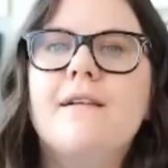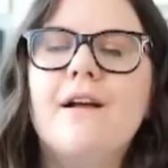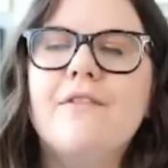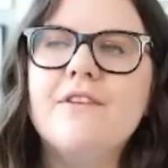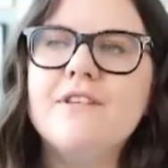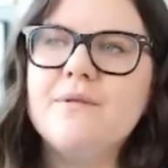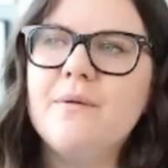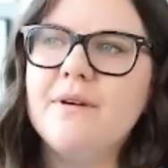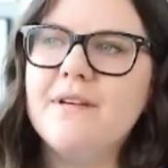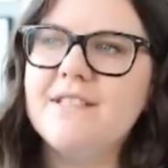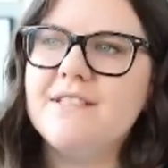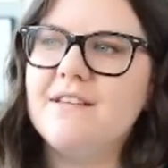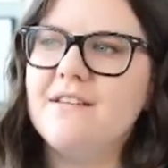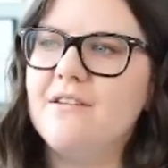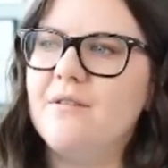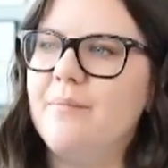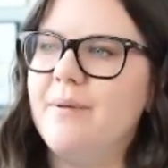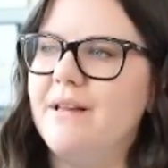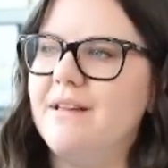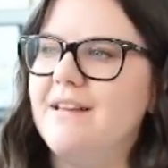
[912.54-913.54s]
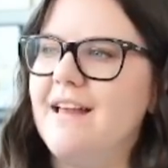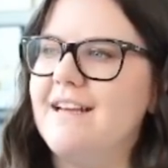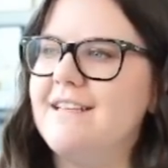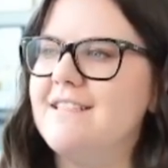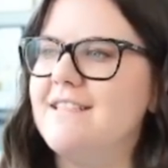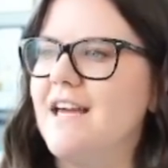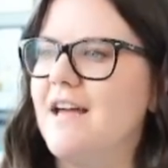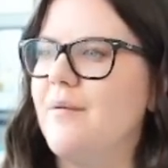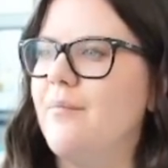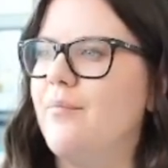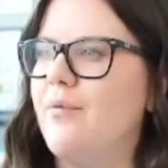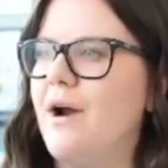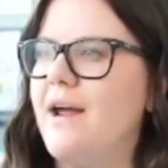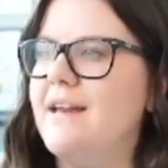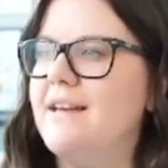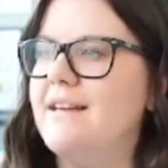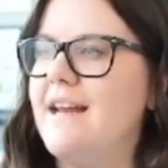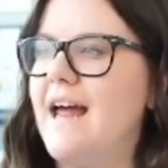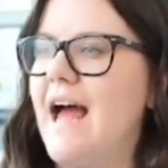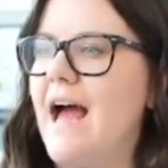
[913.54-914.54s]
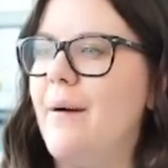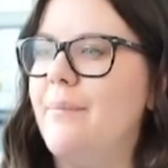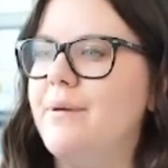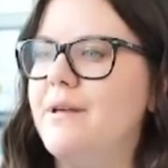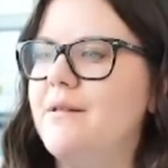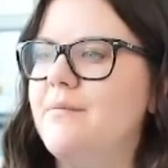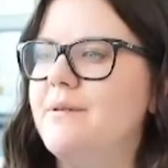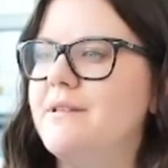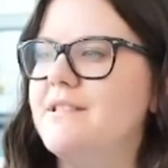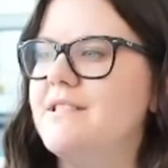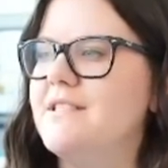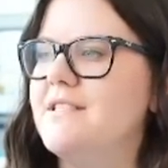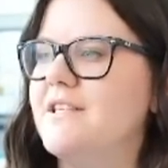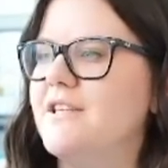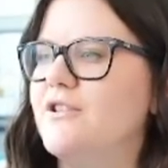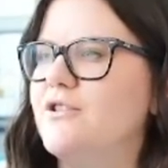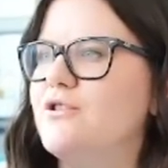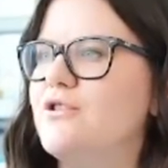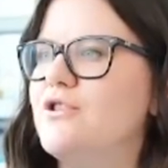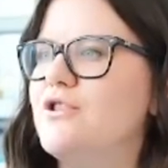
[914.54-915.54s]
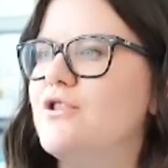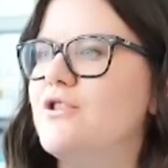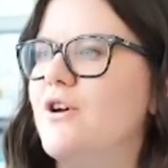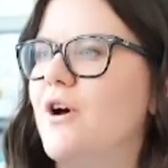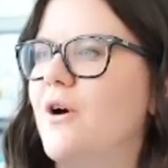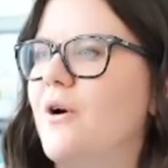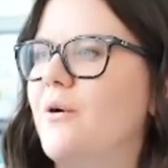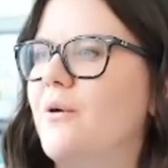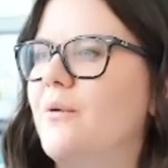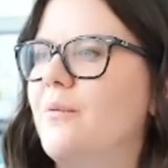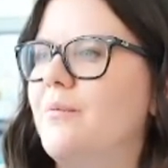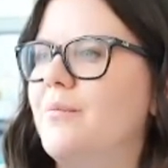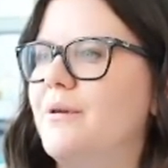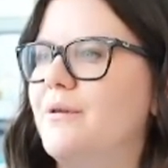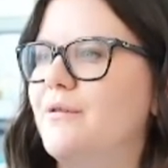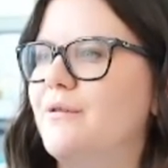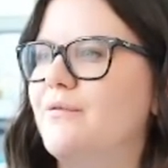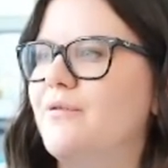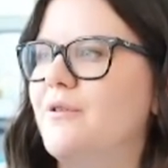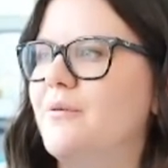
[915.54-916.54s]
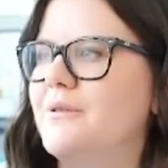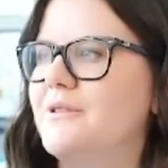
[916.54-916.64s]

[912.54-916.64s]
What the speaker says: this one is a little bit less like bright and happy, but still so beautiful with